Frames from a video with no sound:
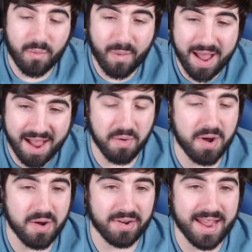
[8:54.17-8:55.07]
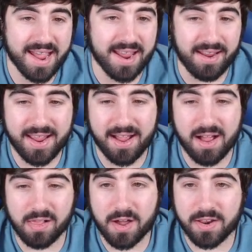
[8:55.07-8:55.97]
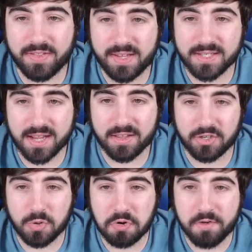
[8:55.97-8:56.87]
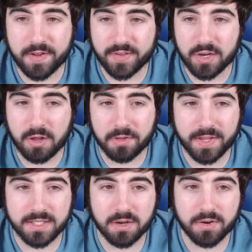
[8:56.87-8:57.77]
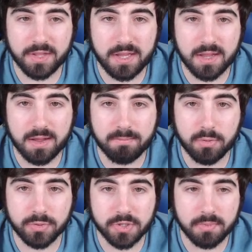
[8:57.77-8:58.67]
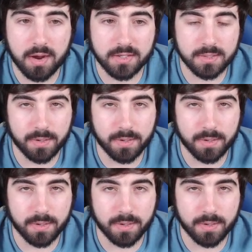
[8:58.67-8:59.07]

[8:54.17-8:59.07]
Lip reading: Wow. Okay. Yeah, a lot of these $250 things are the booster boxes,